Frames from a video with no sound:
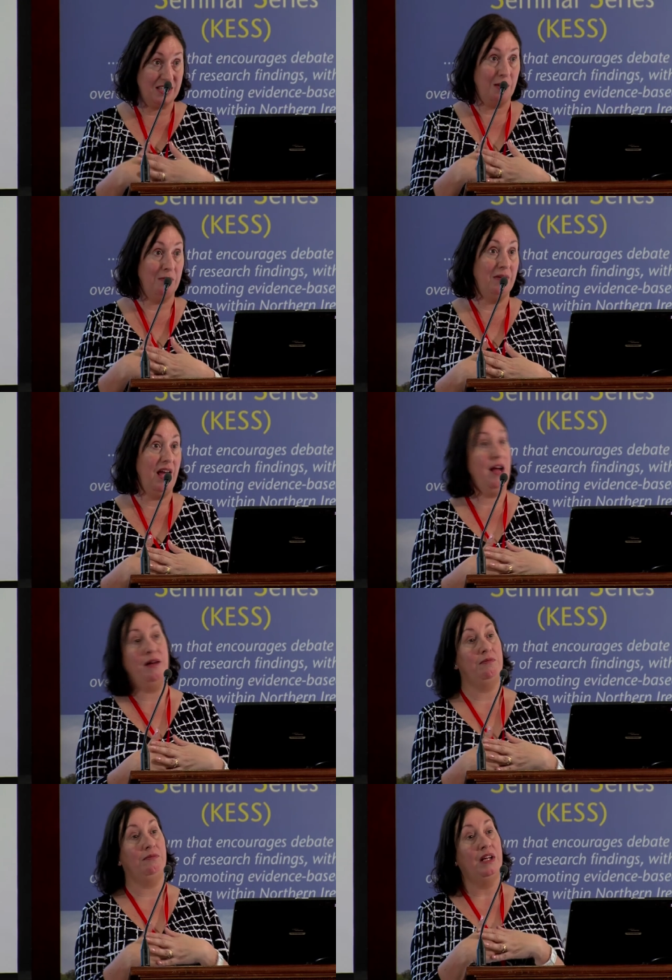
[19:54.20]
some
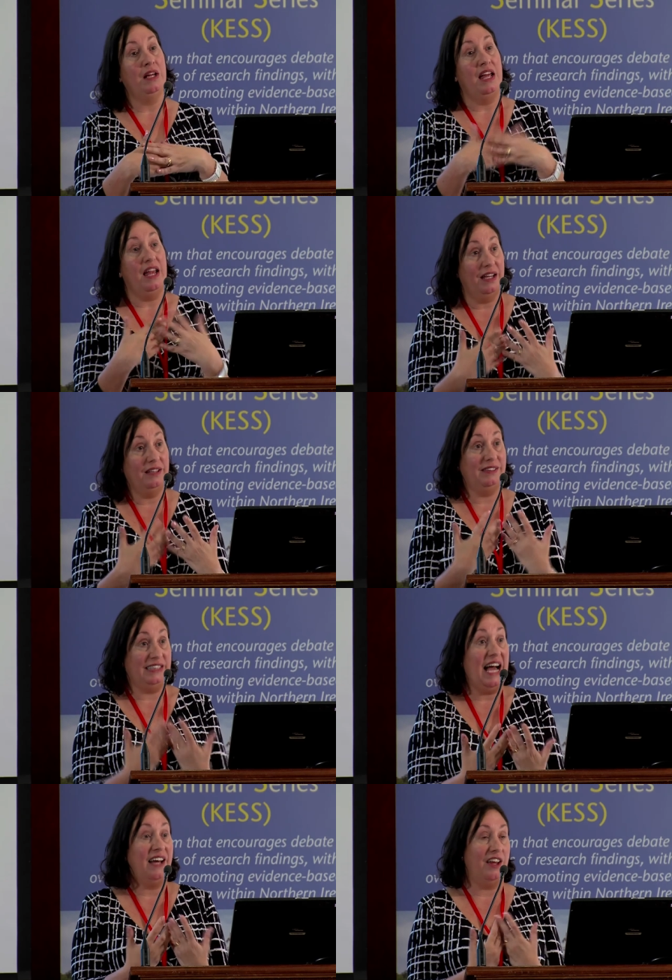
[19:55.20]
um,
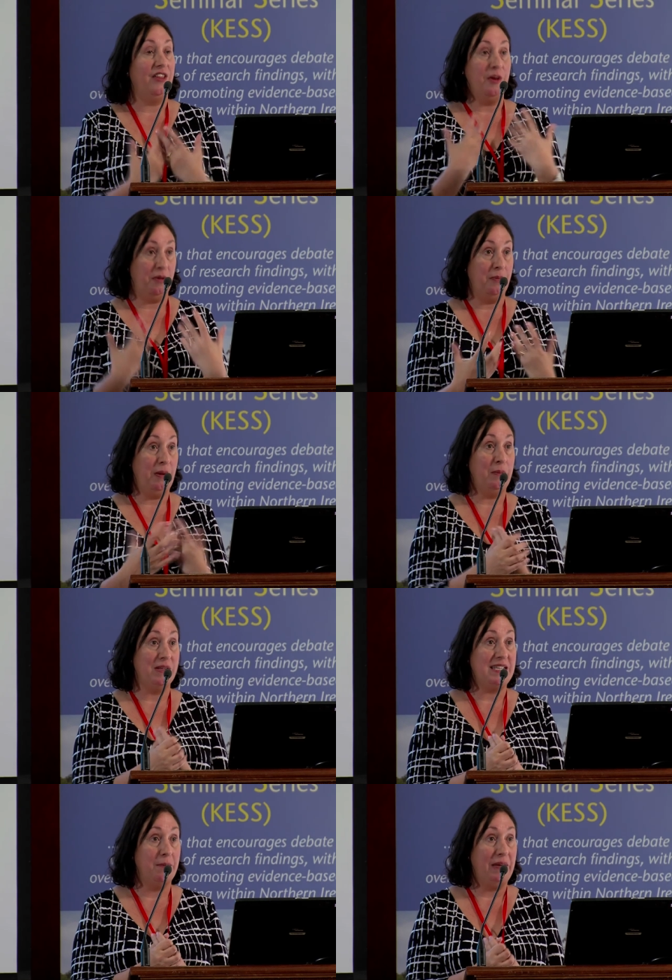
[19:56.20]
data that the people
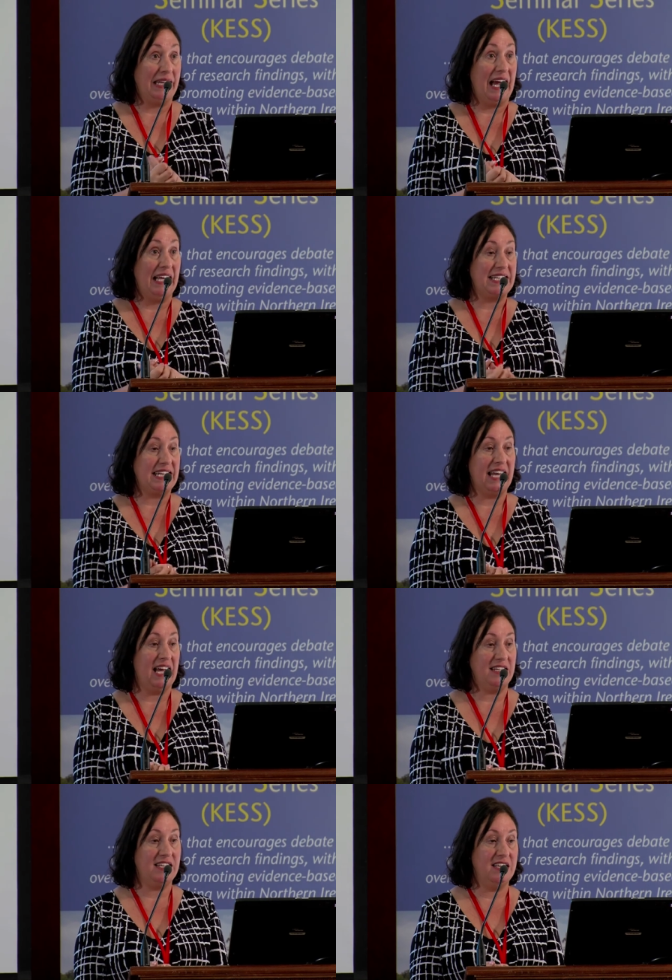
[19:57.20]
simply can't get
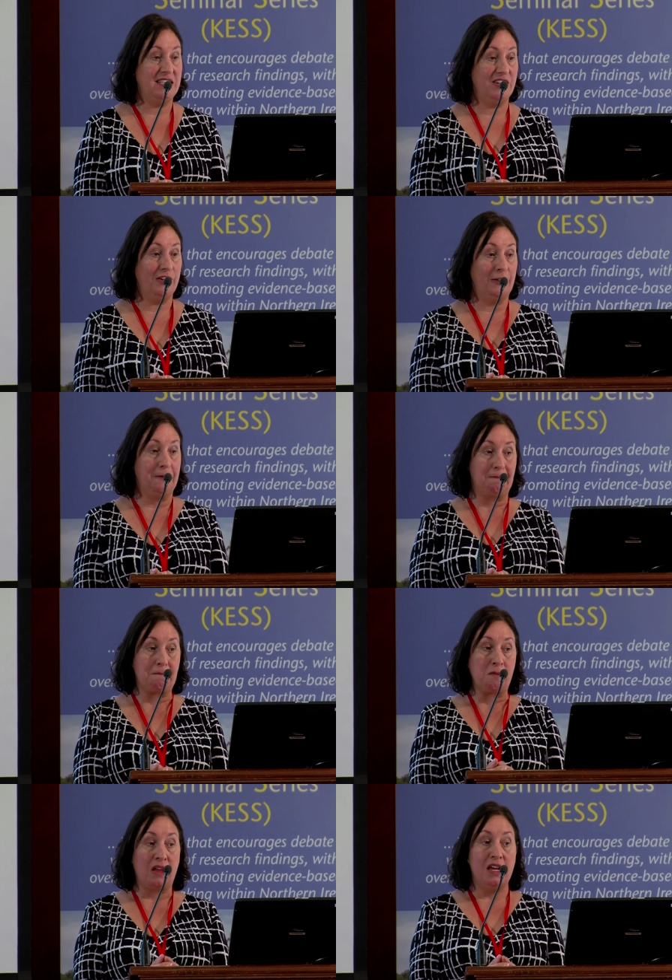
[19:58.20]
access to.
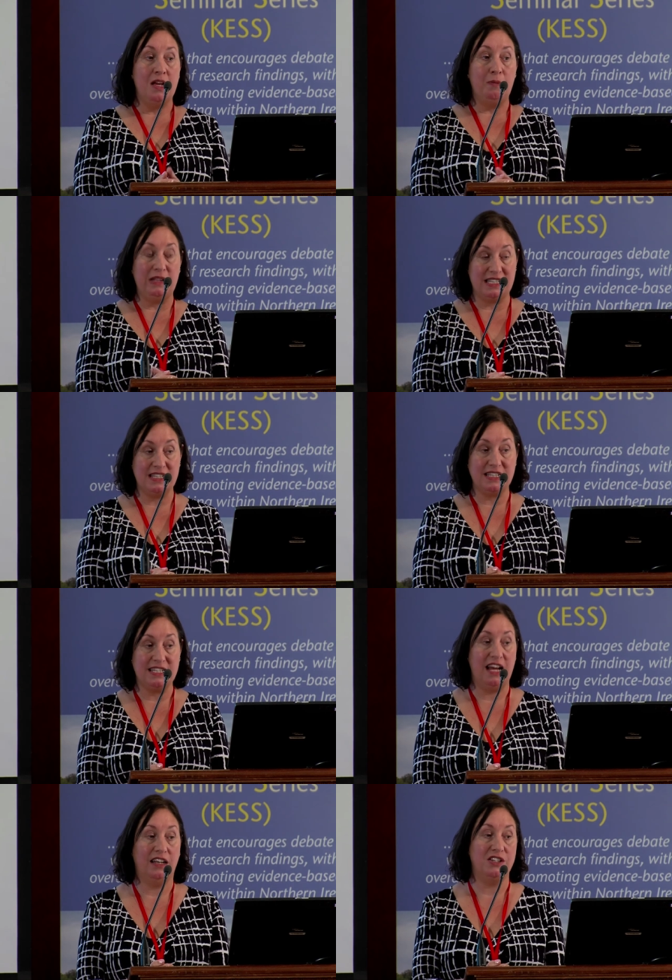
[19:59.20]
Business
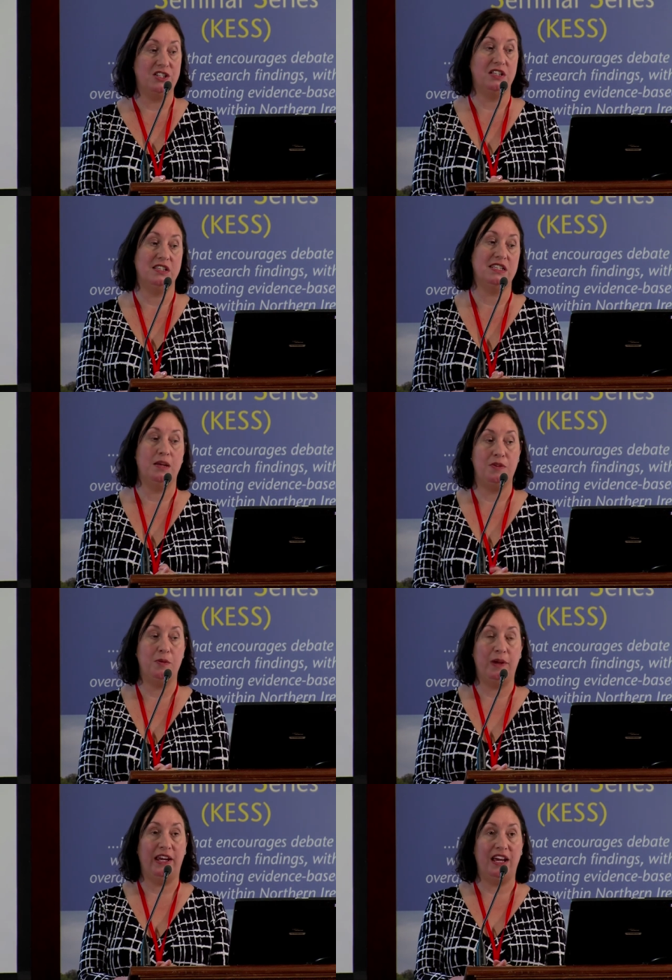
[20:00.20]
intelligence seemed to
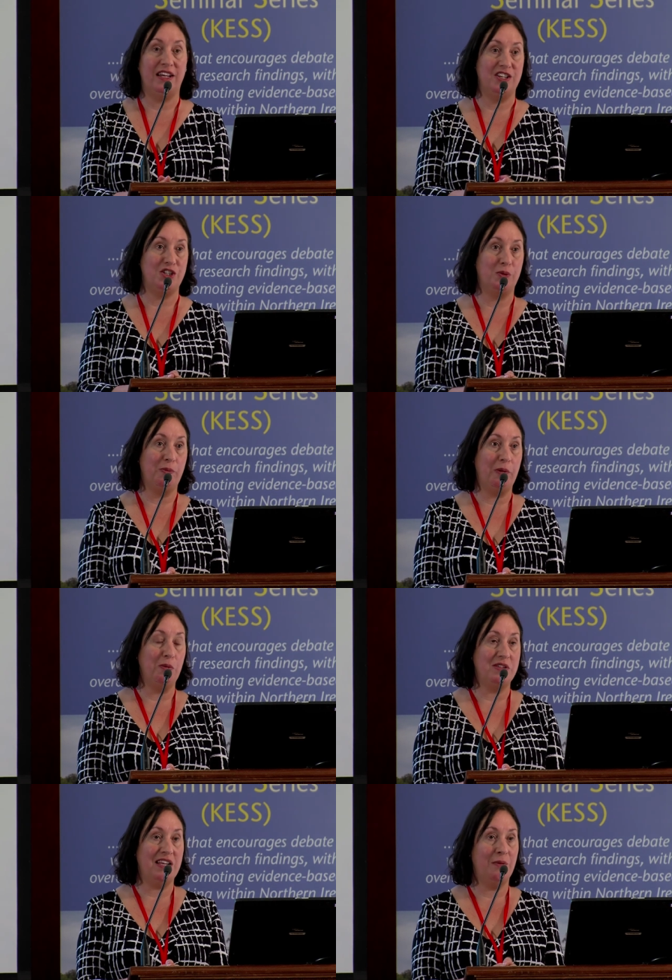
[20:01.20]
be an issue where people
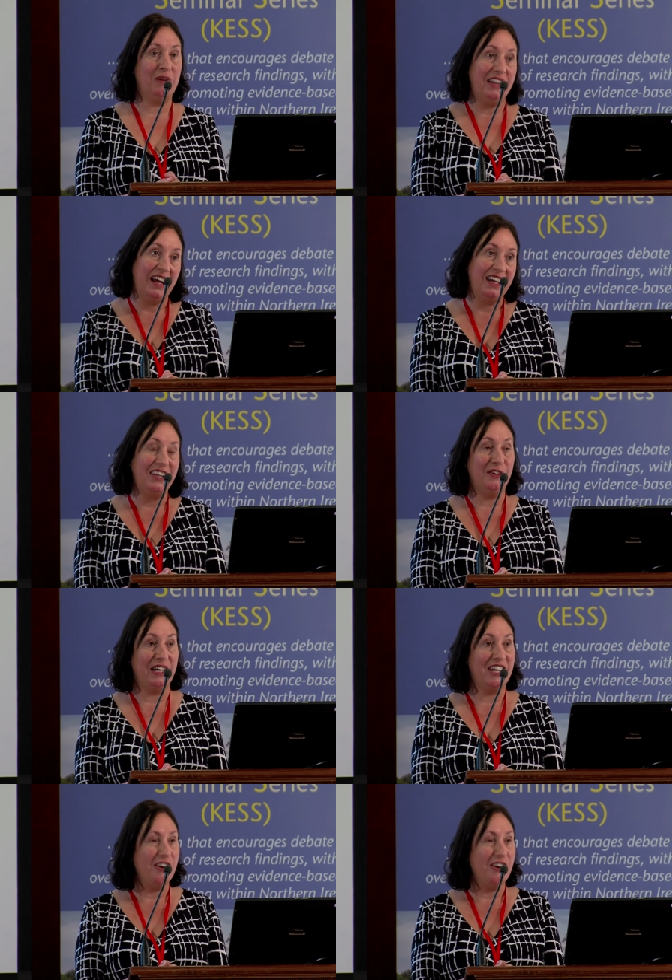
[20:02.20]
were saying, well, yeah, you know, I'd